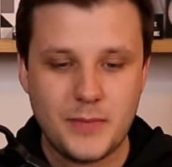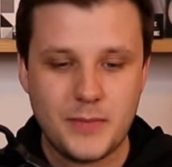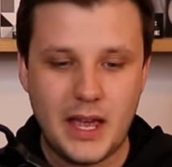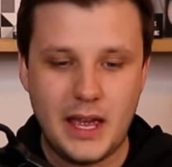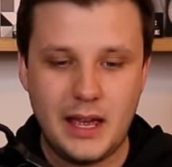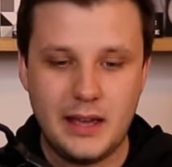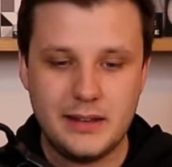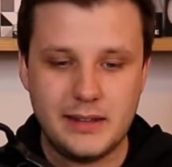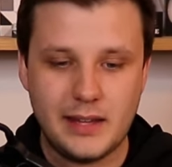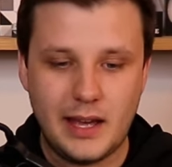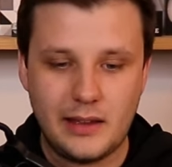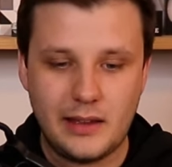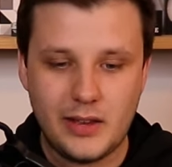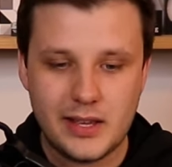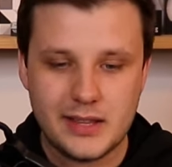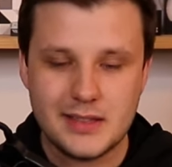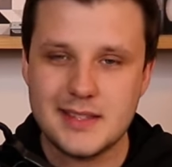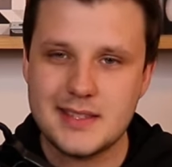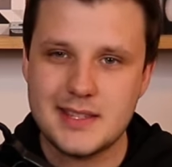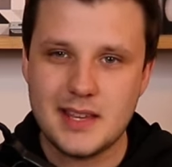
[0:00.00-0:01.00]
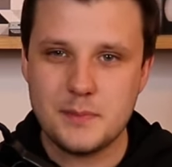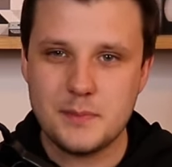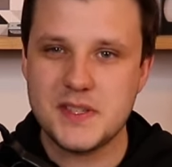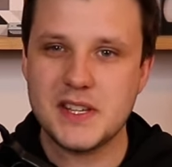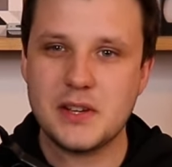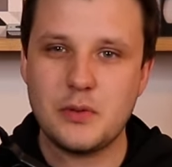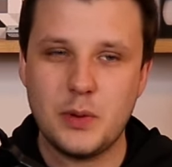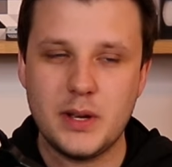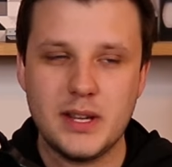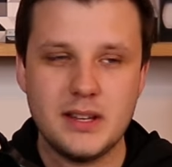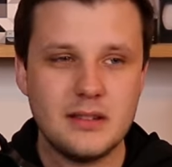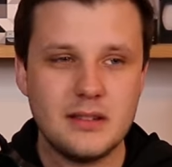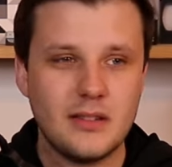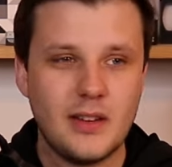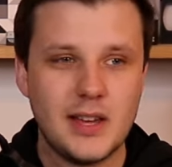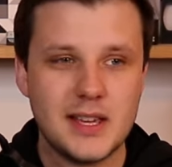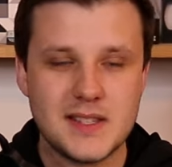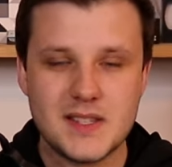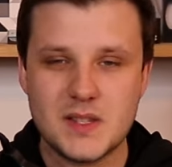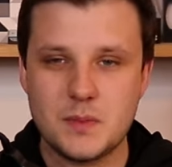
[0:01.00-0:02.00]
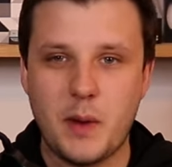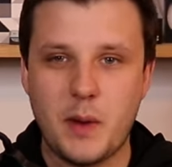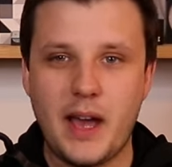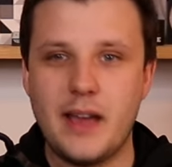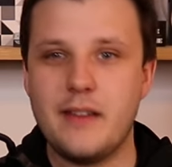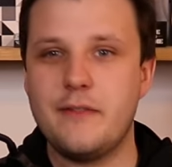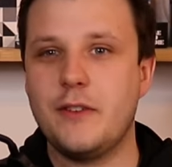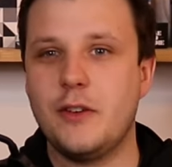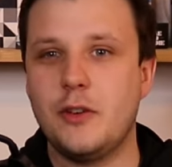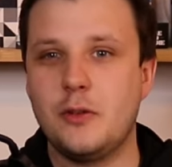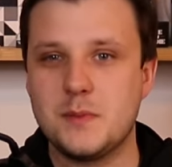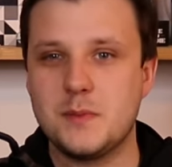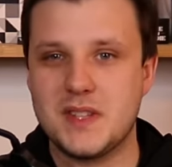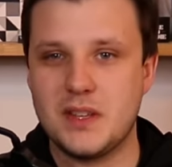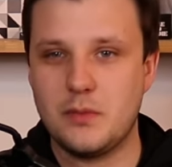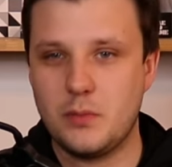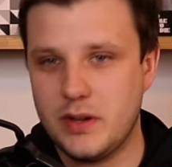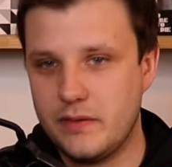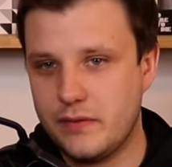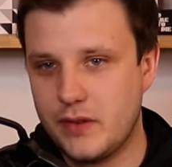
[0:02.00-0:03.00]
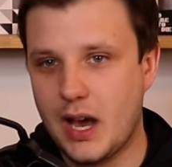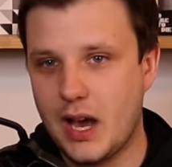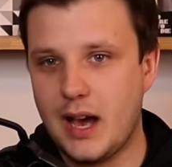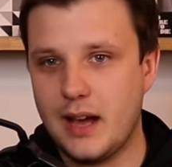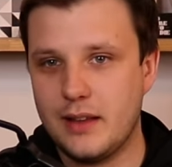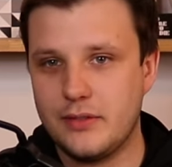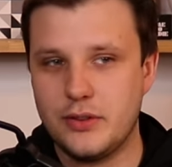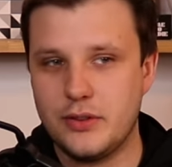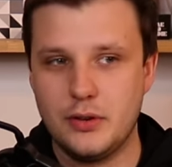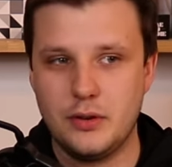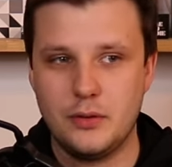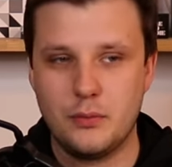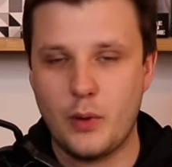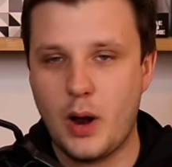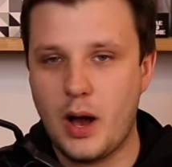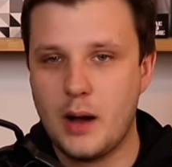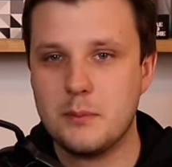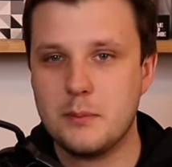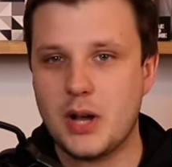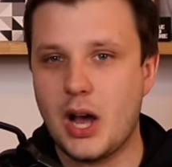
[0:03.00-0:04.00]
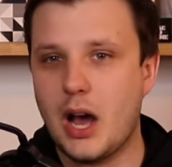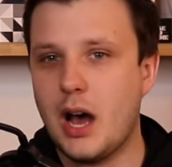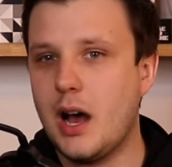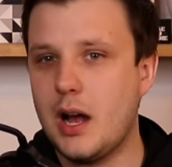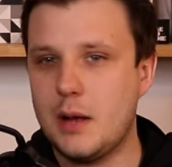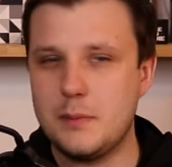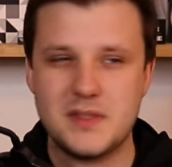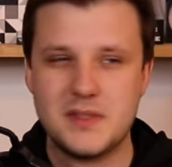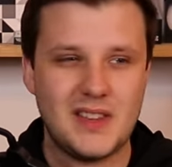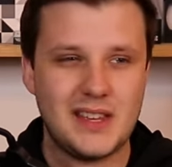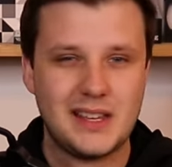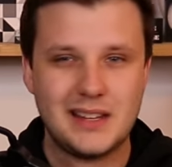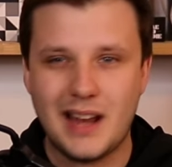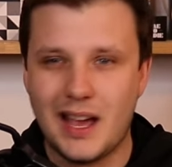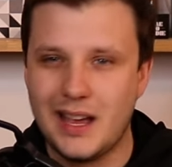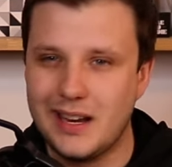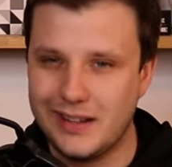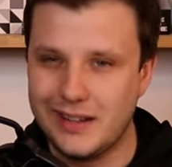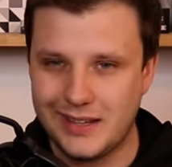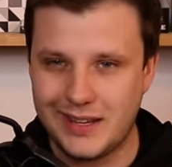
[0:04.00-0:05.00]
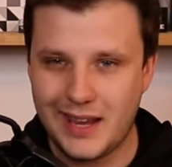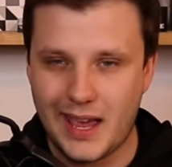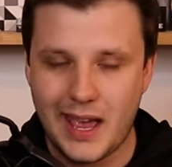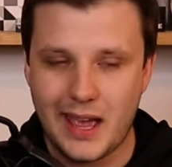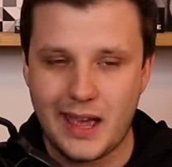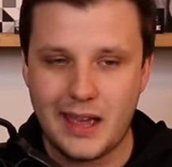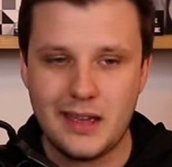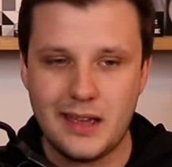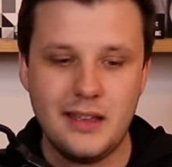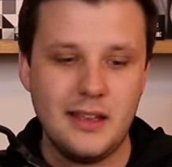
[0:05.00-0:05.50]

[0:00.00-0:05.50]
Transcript: And I like the subsequent spy films that we've got, the rom-coms like Night and Day.